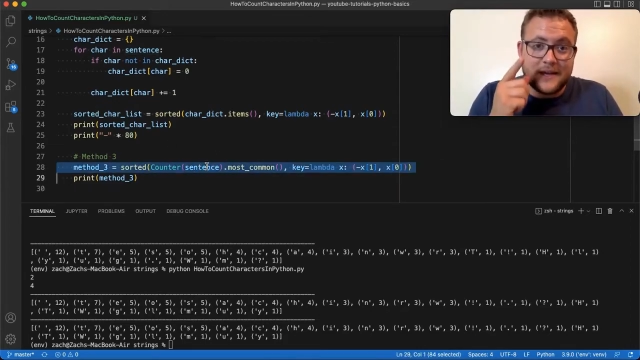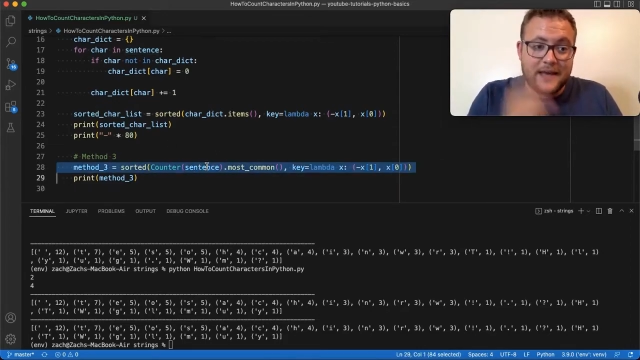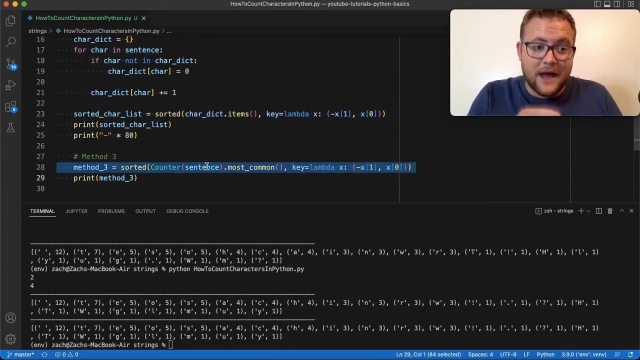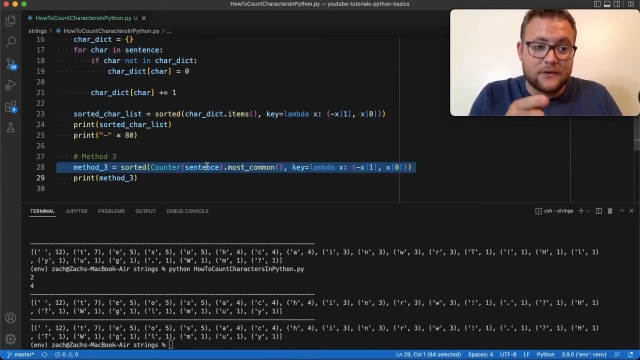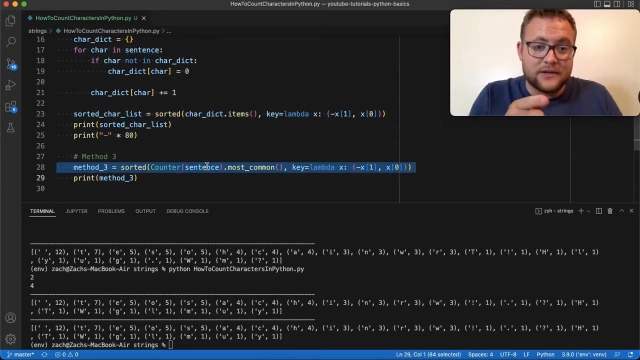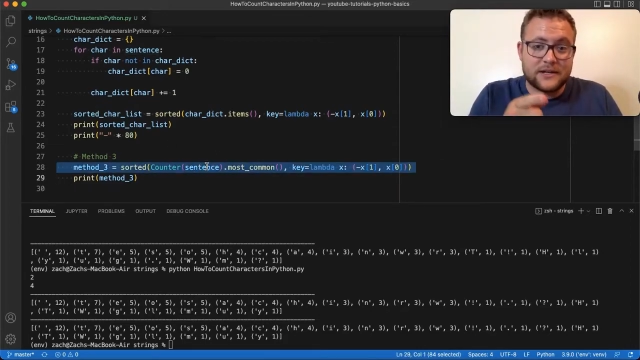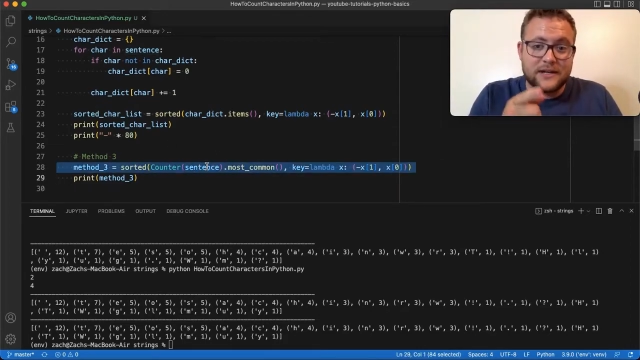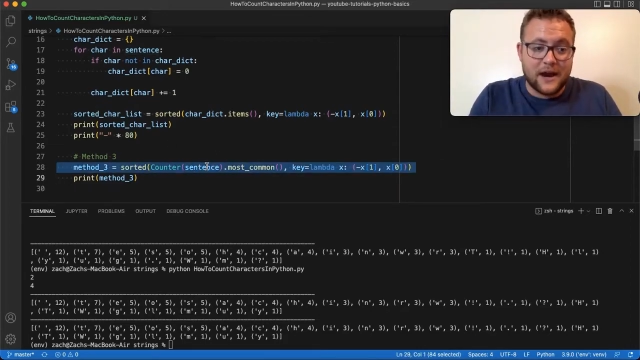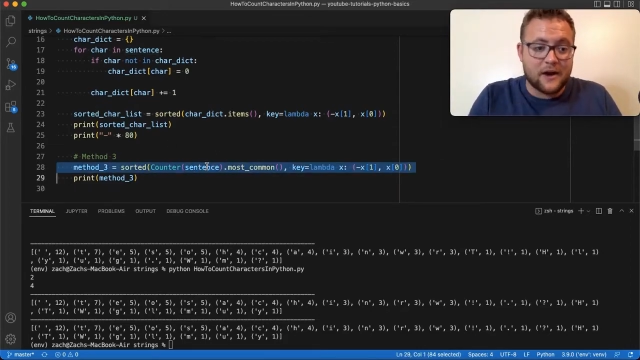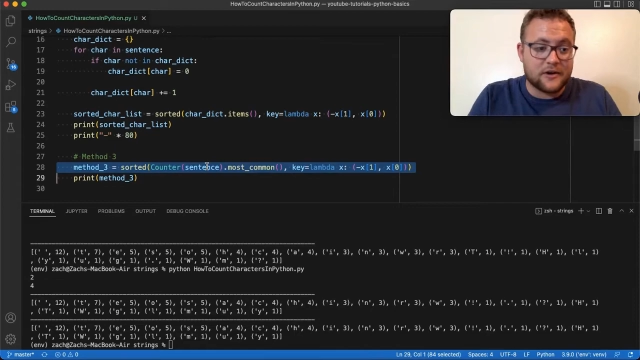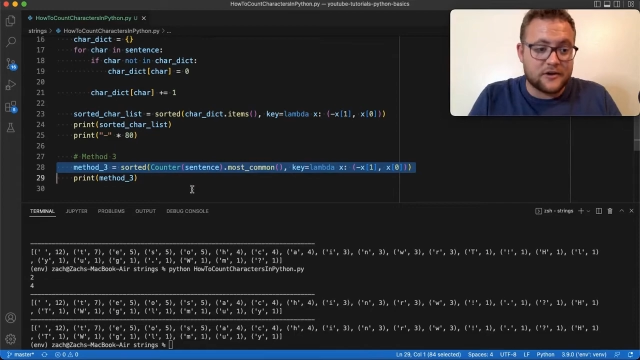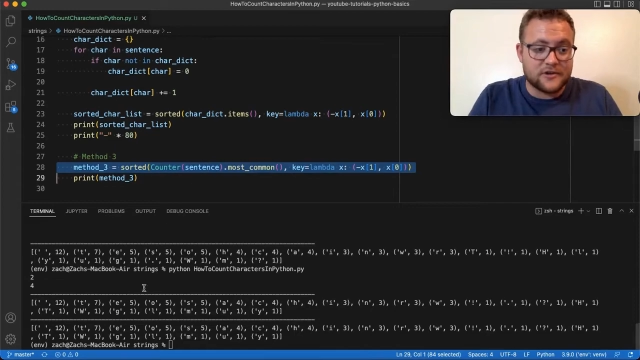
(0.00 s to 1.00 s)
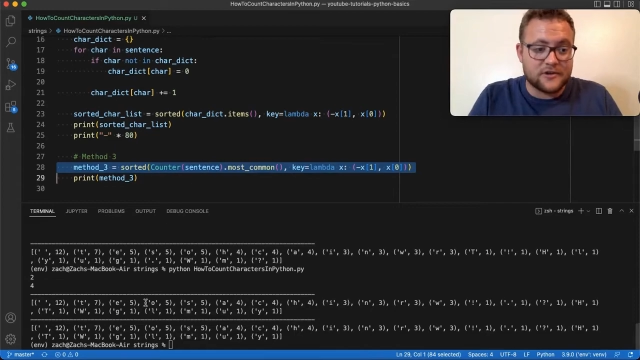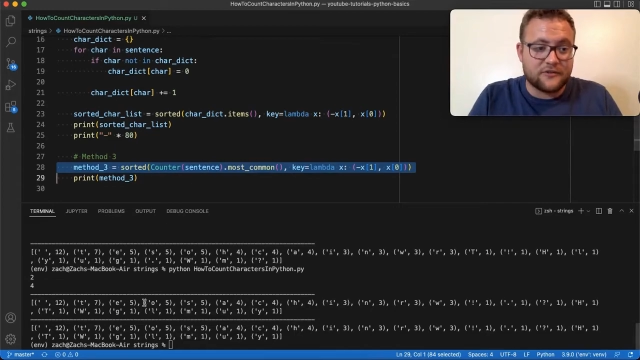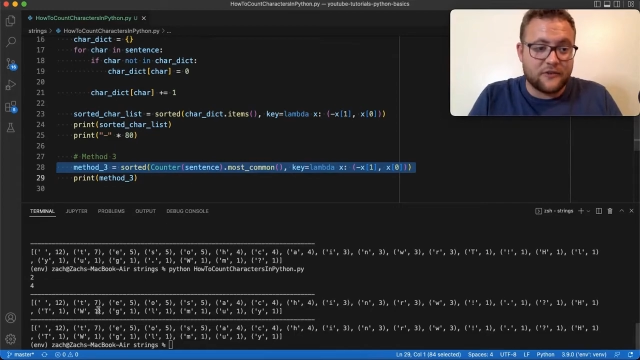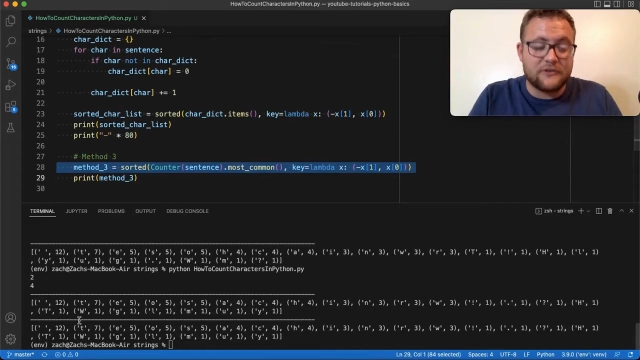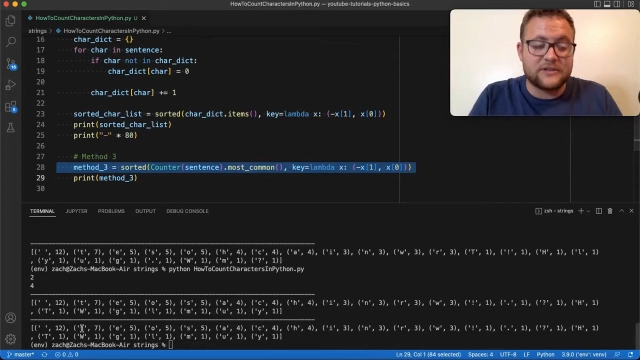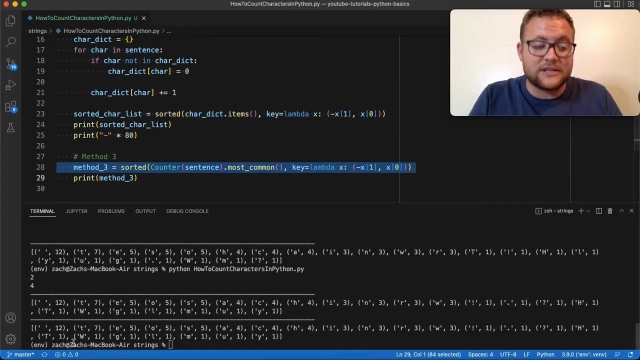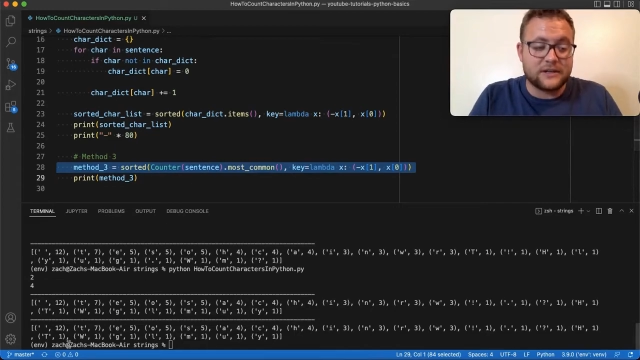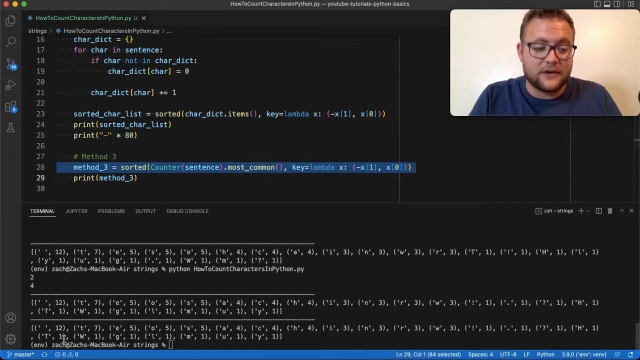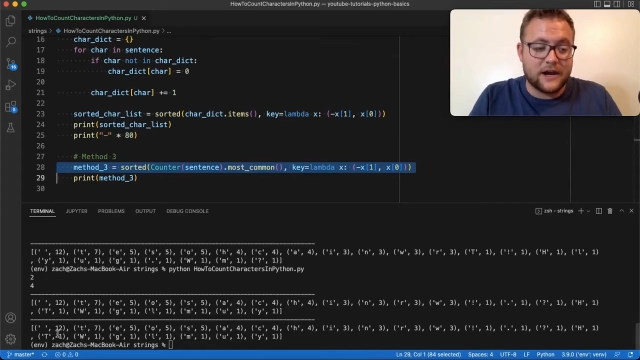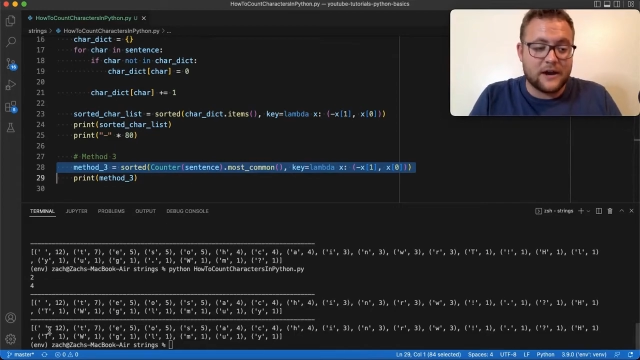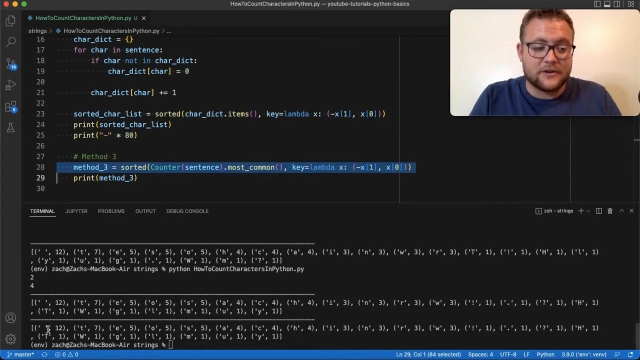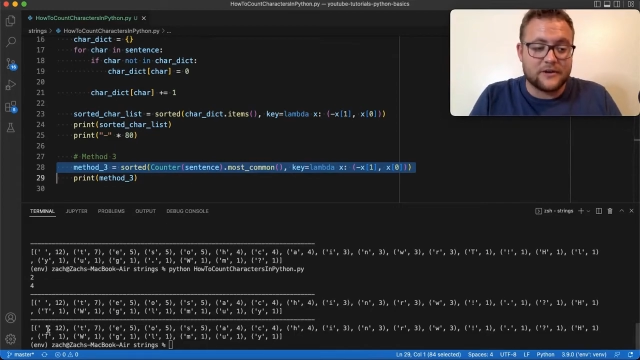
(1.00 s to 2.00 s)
counted characters for every single character